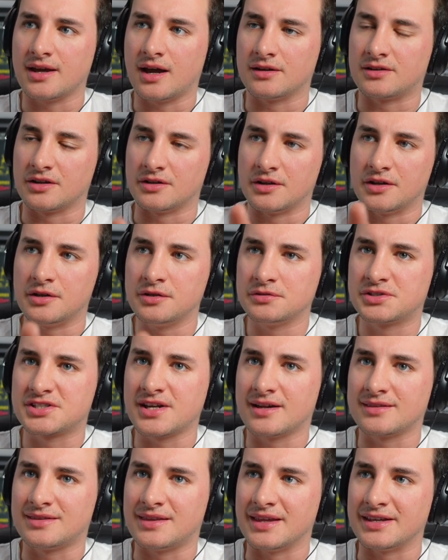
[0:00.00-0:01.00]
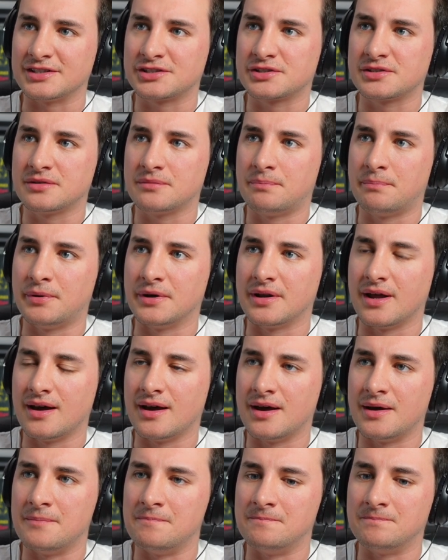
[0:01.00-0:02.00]
don't Please. know who said this, but
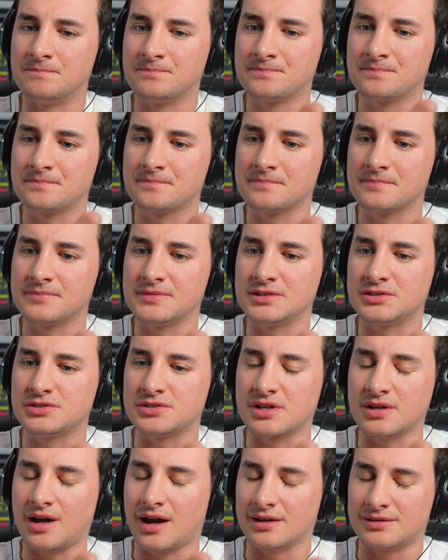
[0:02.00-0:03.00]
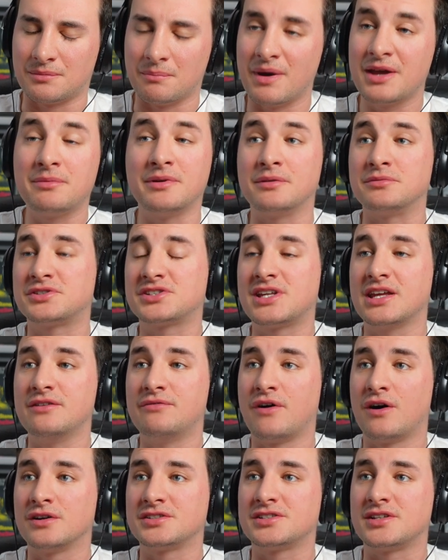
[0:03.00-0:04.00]
um. I, maybe it was Steve
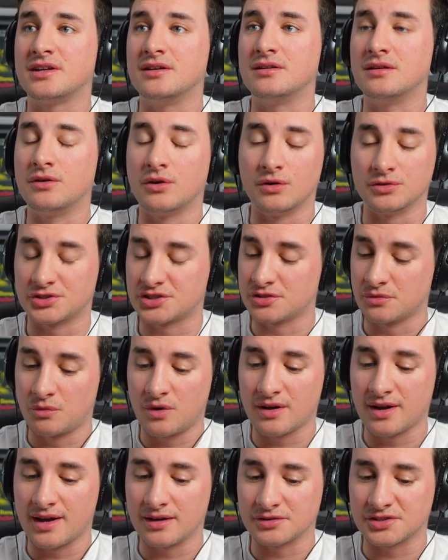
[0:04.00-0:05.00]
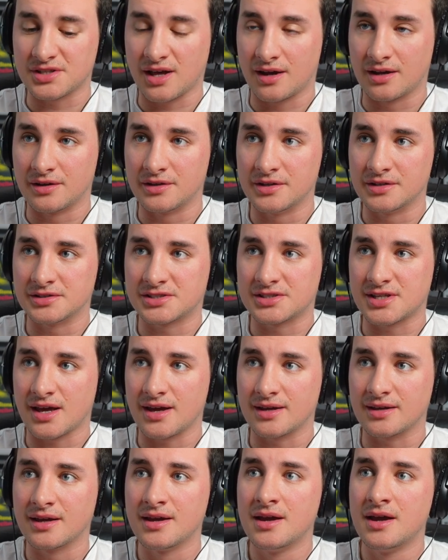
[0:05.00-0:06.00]
Austin or someone else that I heard
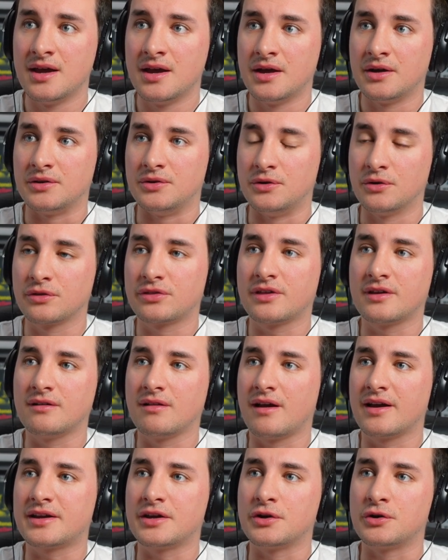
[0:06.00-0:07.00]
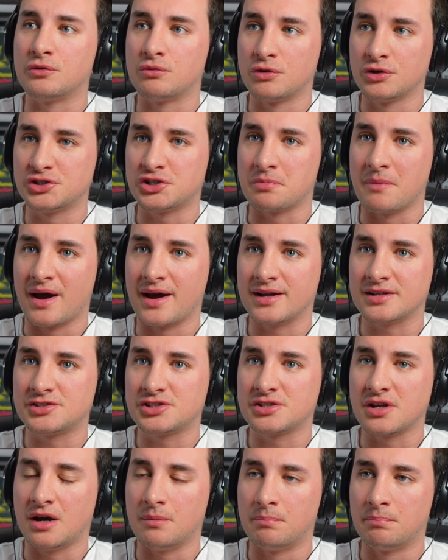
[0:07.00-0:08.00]
say, nothing like a grudge match,
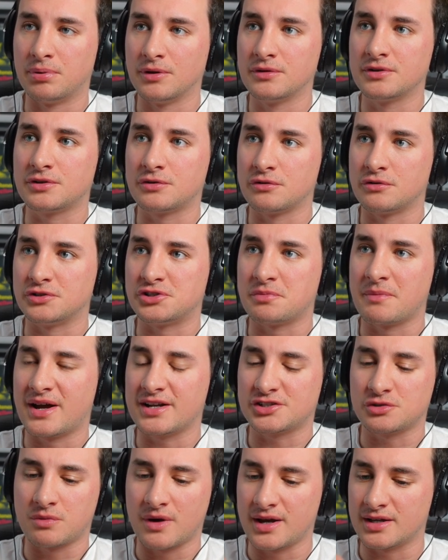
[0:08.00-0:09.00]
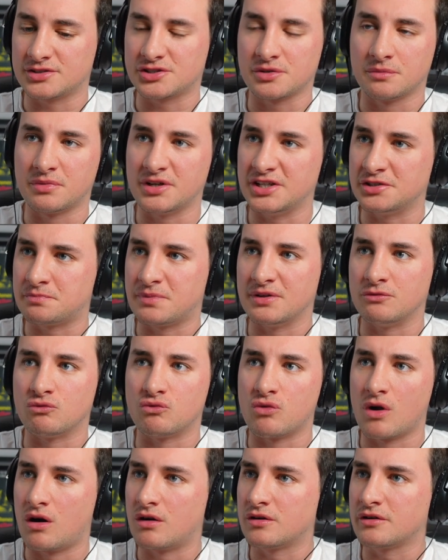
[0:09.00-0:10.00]
a blood grudge match where somebody's been
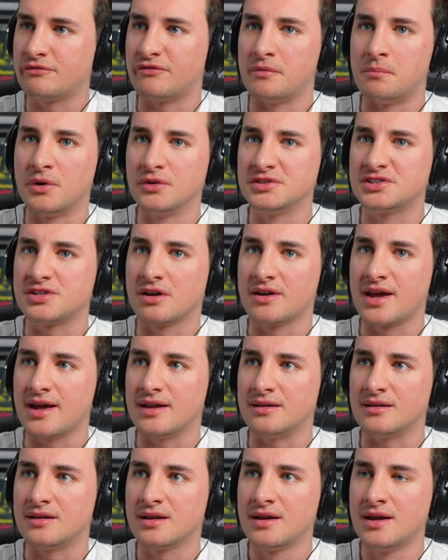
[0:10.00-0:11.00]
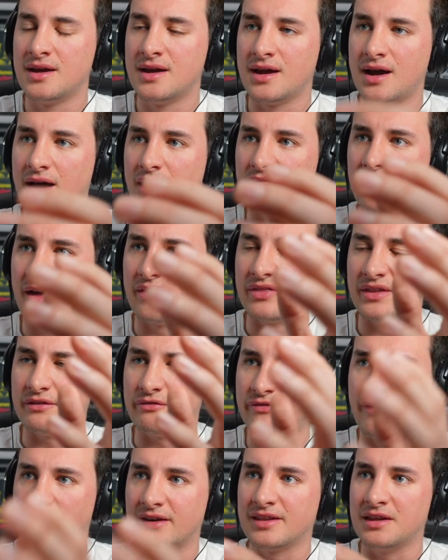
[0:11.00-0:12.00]
wronged for months on end and then they
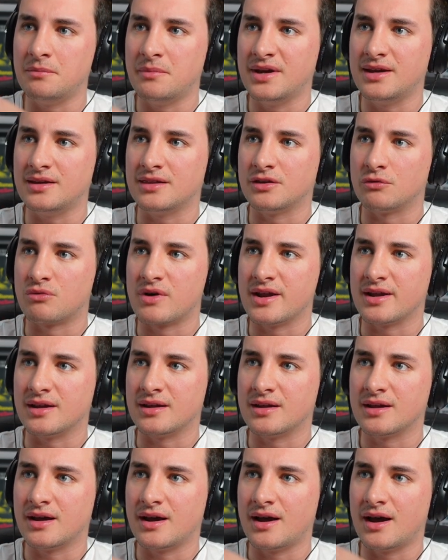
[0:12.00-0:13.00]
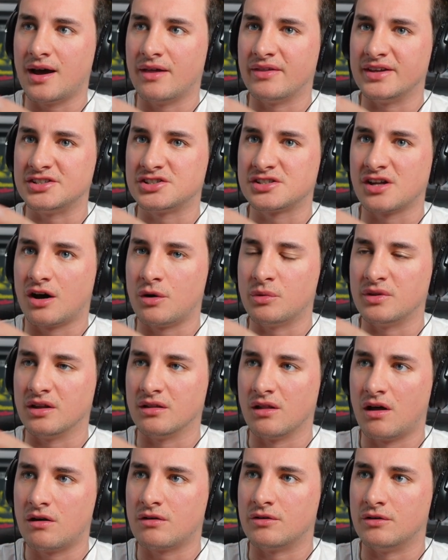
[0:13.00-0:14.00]
finally meet in the ring and they start with a
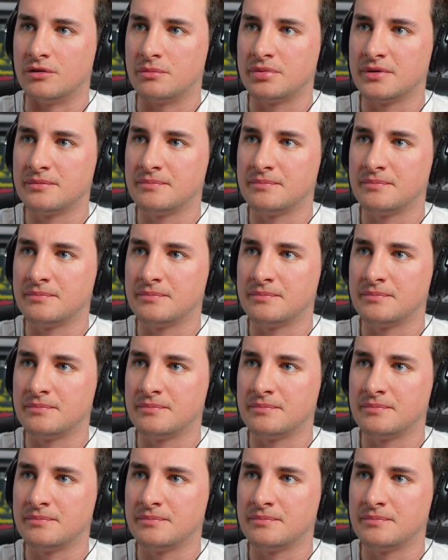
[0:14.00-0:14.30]
lockup.